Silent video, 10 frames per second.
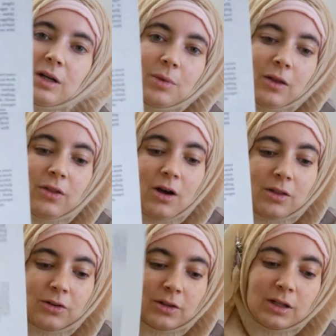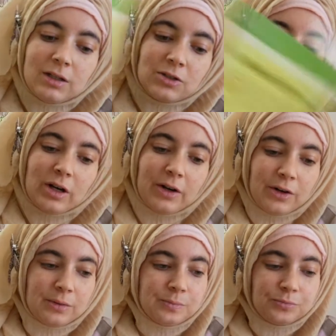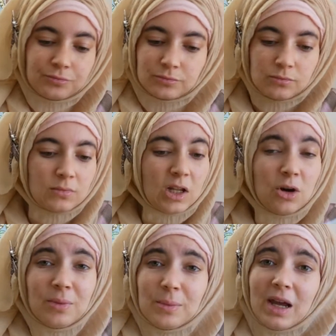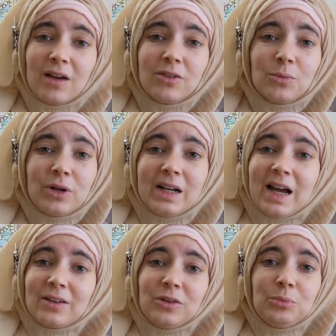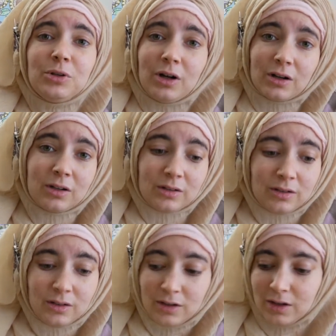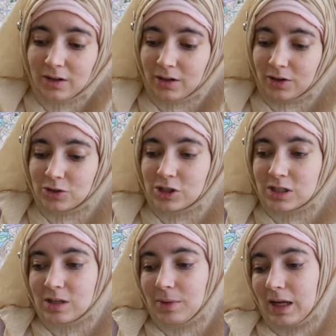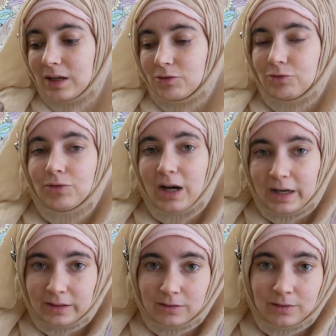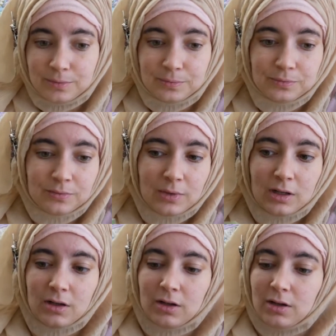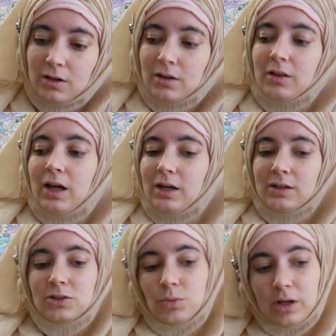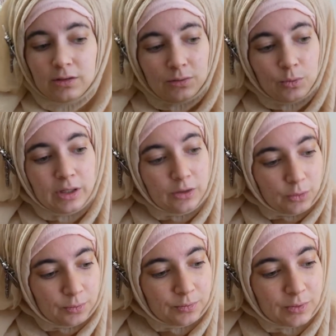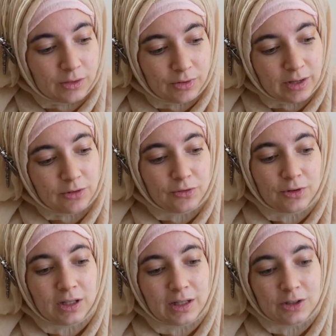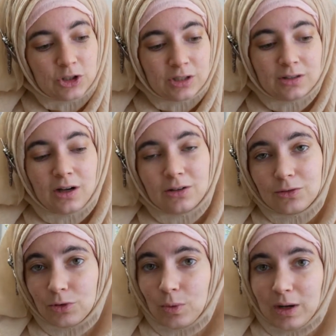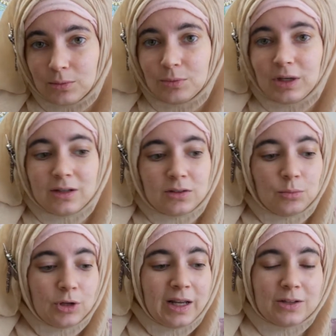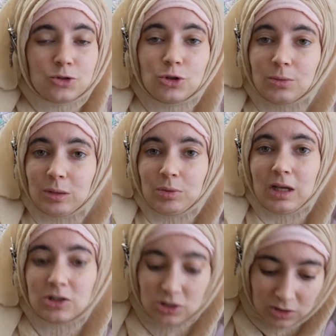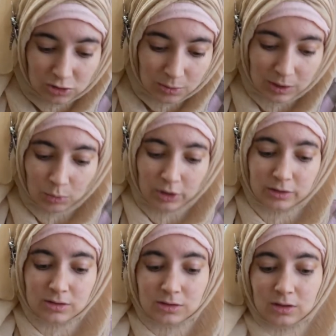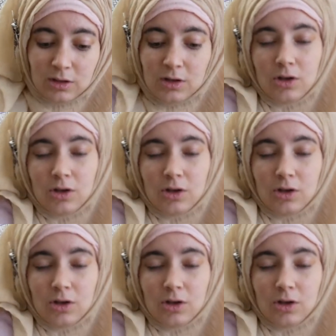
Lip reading: read about the author, the illustrator, or maybe have them reenact the book. You know, just to make it fun. That is what we do. If I ever feel like she's gotten overwhelmed because a book has too many pages and too many words,